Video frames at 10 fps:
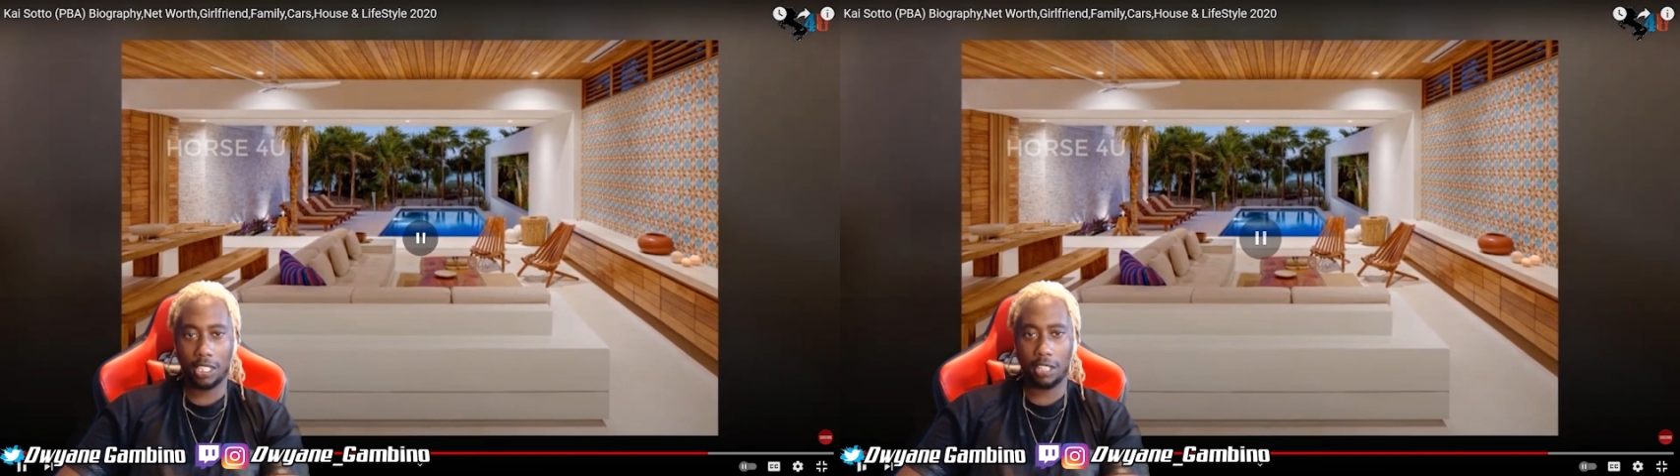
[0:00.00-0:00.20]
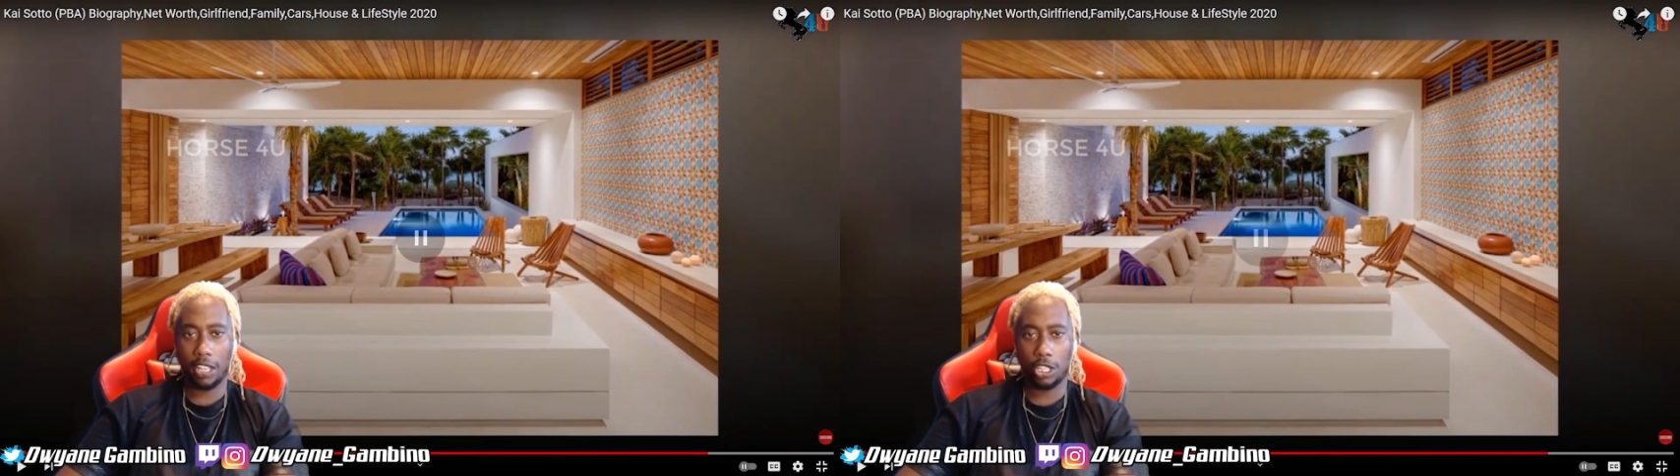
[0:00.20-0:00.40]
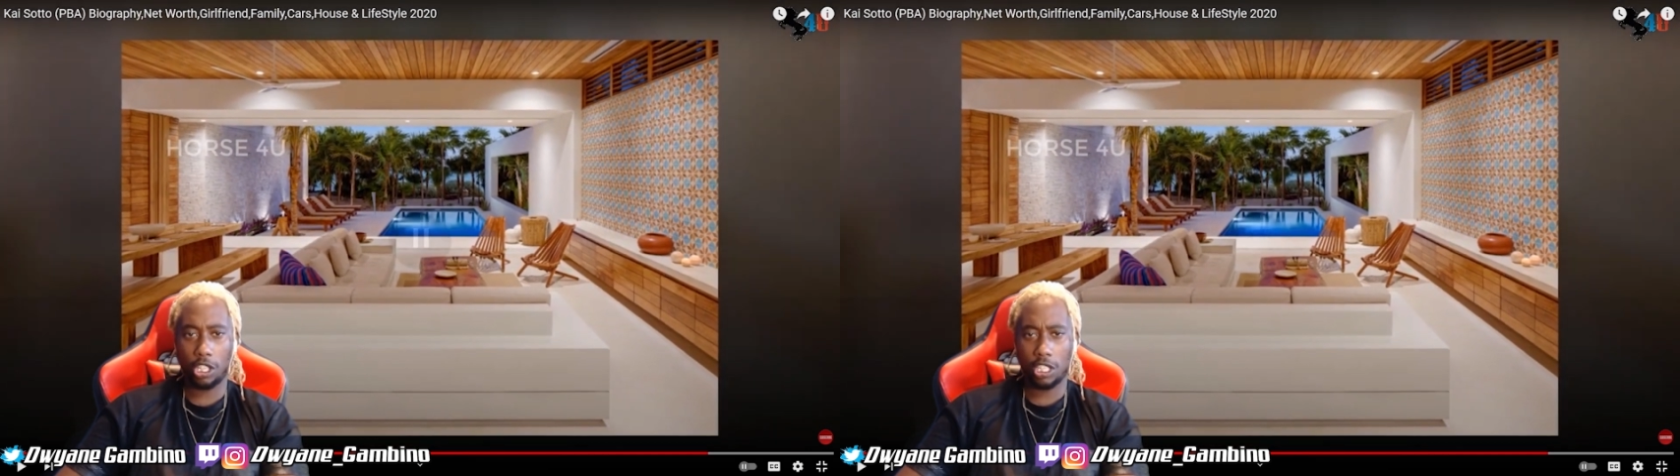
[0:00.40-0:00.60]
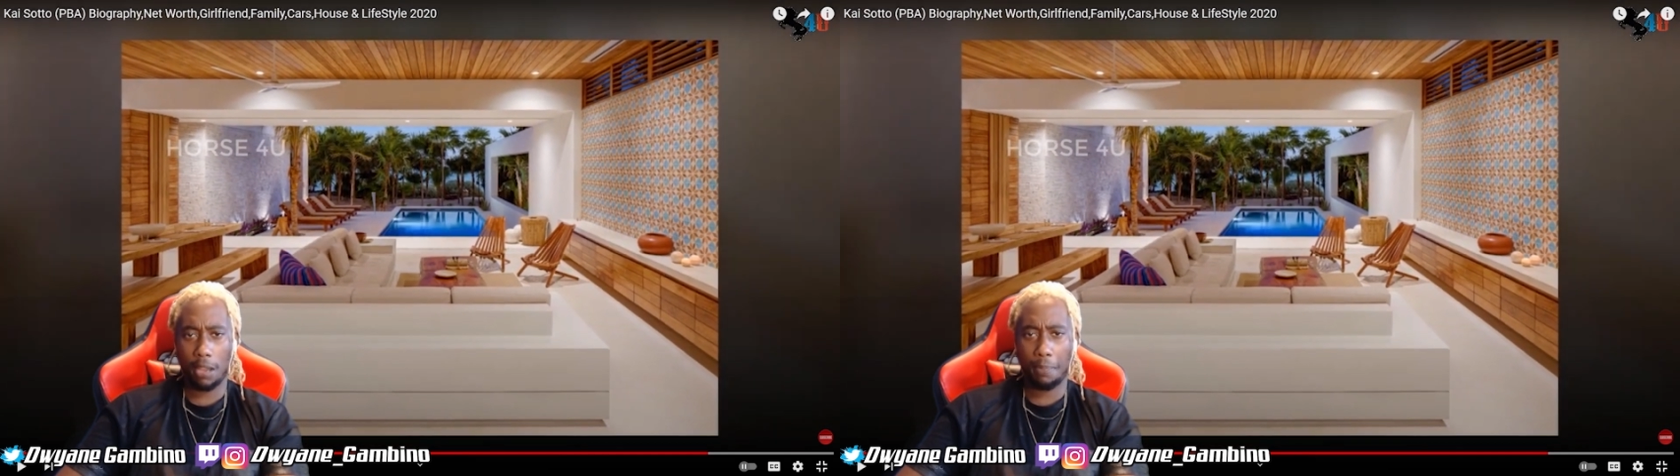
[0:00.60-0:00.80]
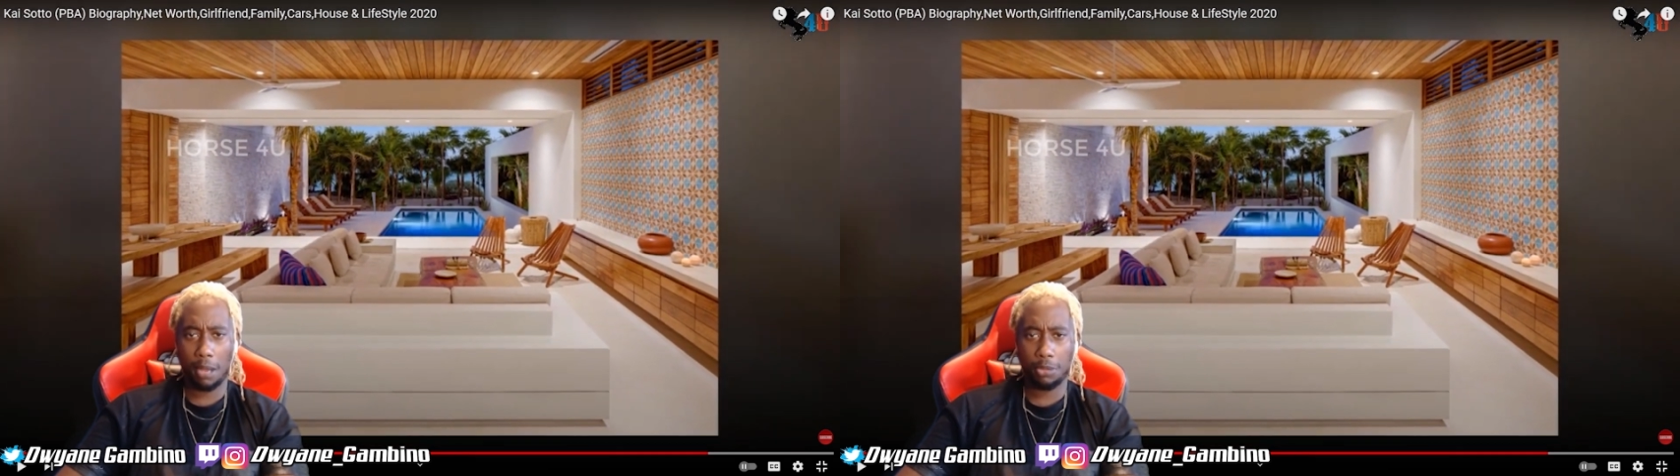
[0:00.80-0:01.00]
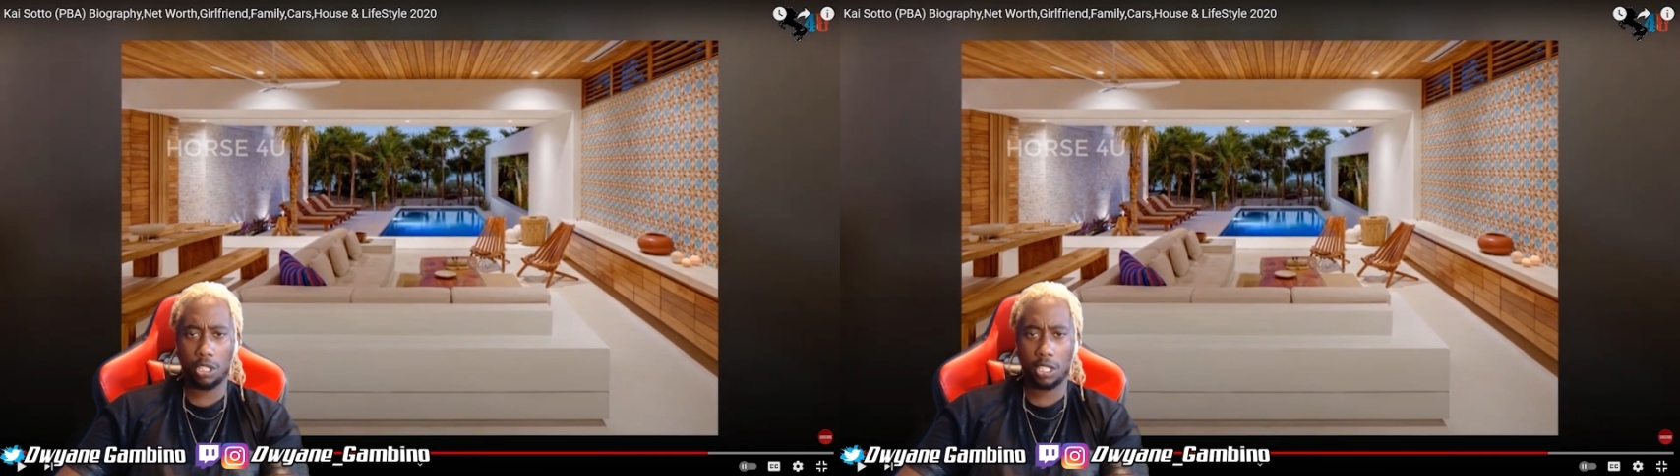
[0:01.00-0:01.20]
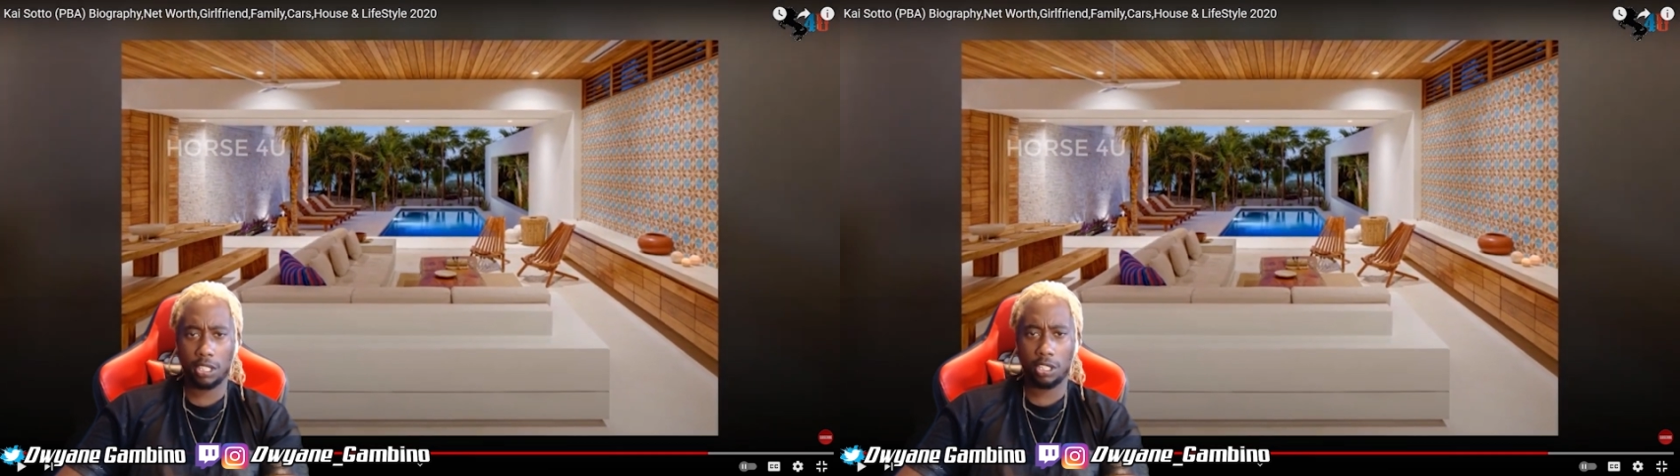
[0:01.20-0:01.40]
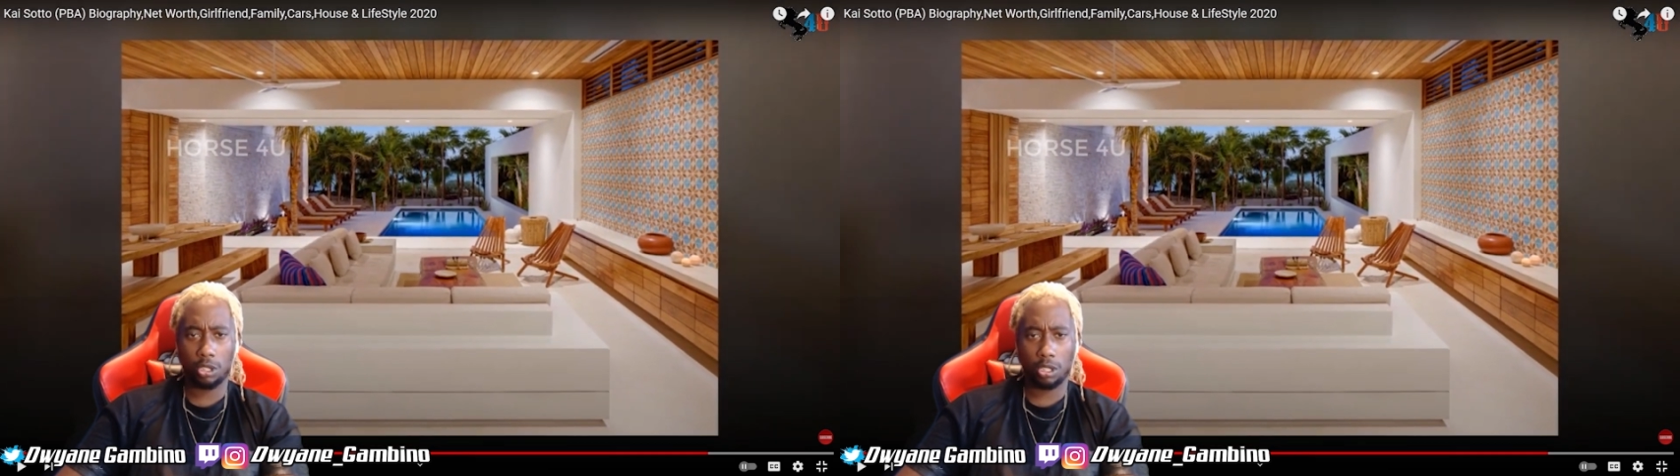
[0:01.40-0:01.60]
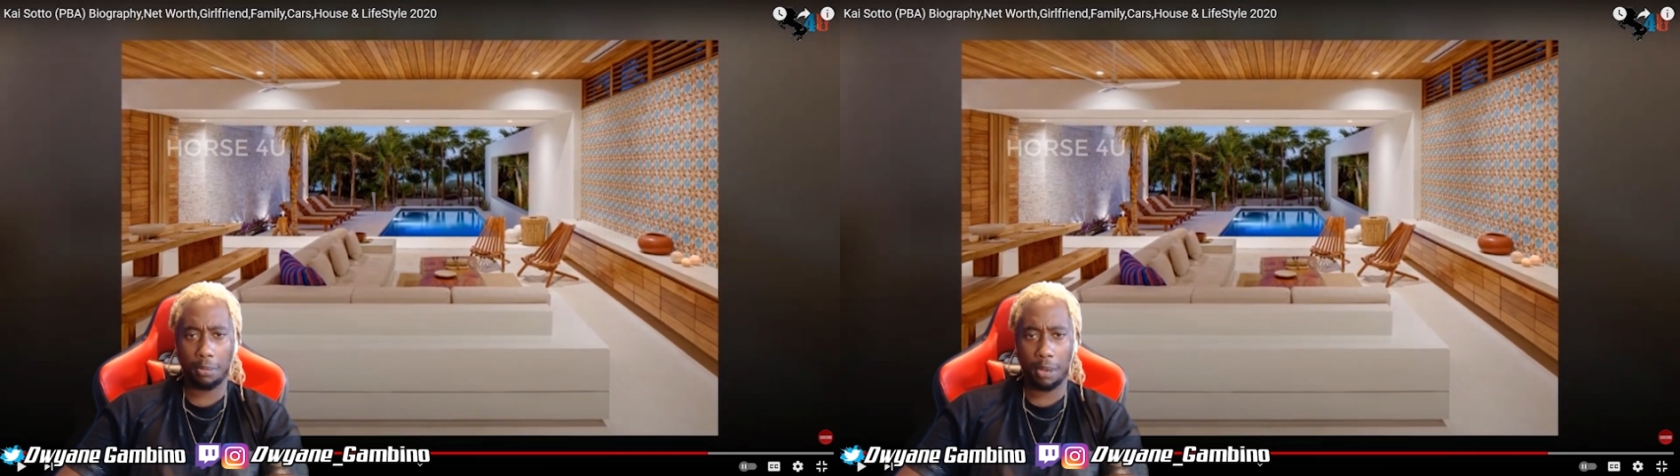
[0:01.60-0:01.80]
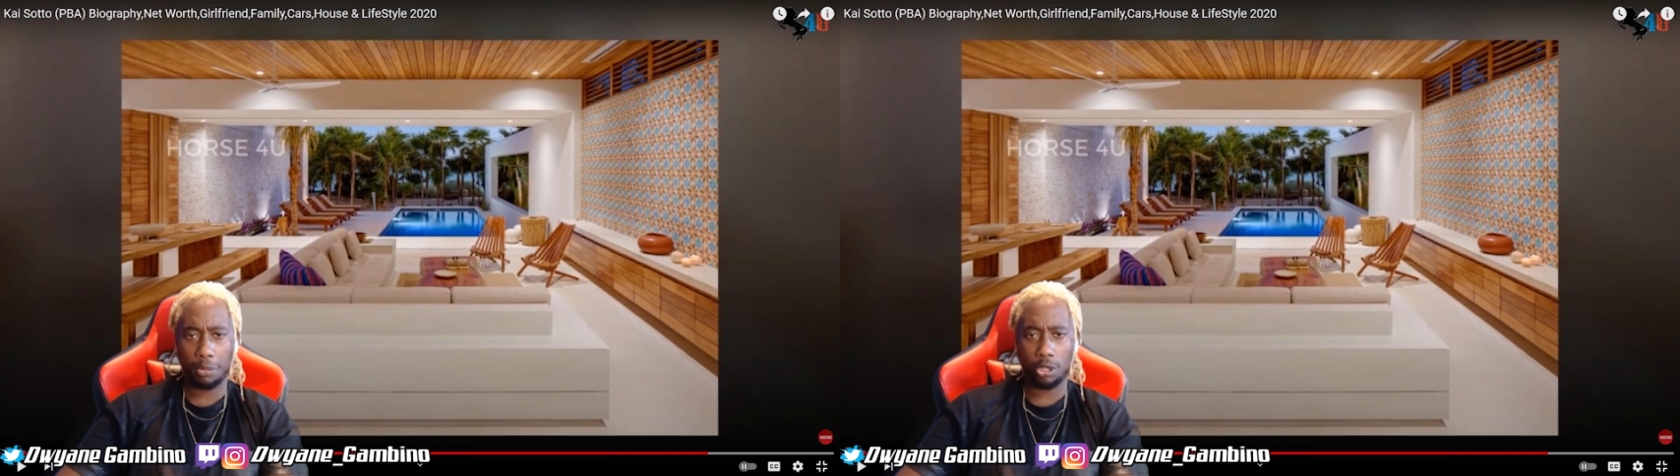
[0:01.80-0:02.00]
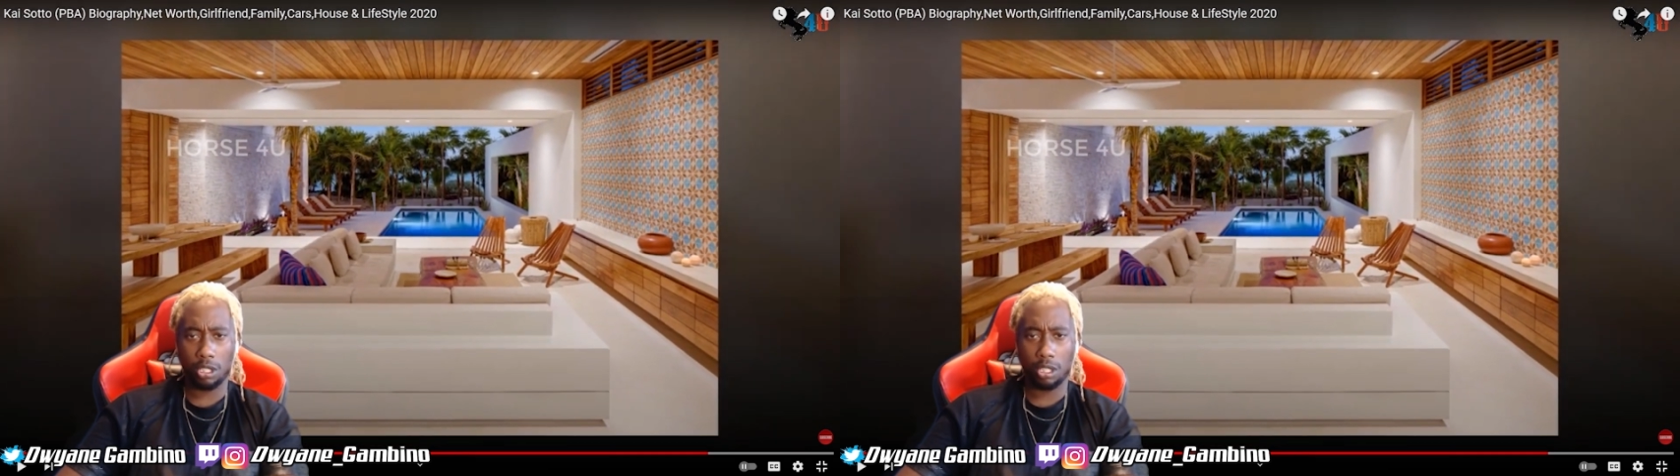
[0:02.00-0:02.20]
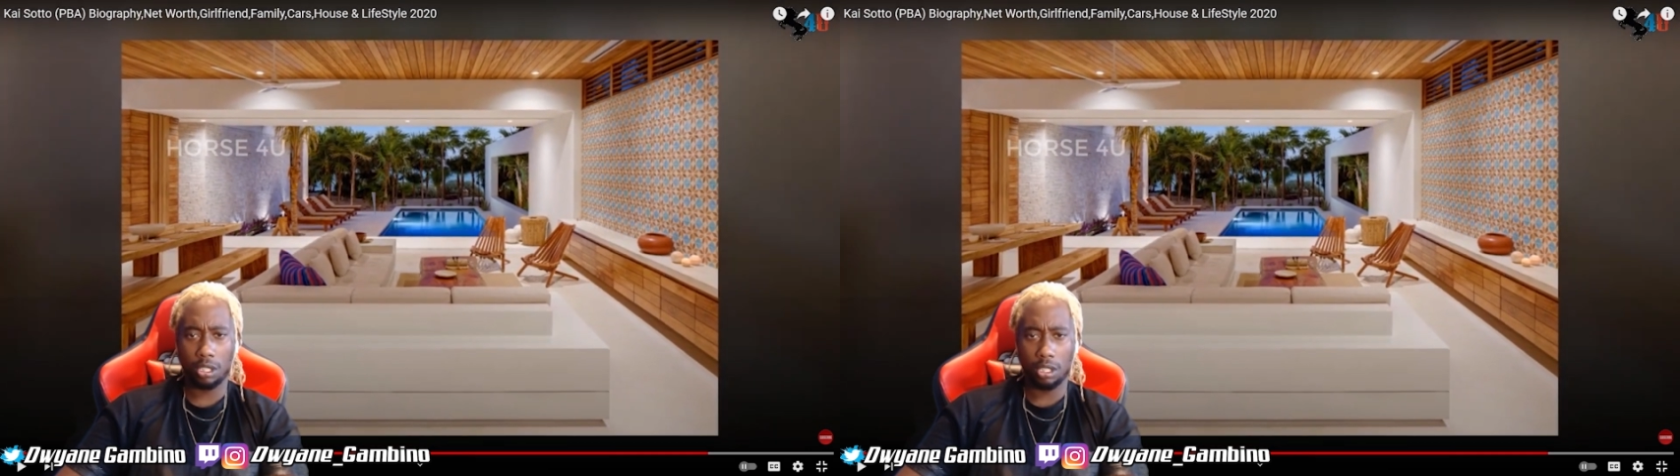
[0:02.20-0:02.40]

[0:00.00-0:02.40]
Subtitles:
it's a nice tree. It's got palm trees down there? There's not palm trees.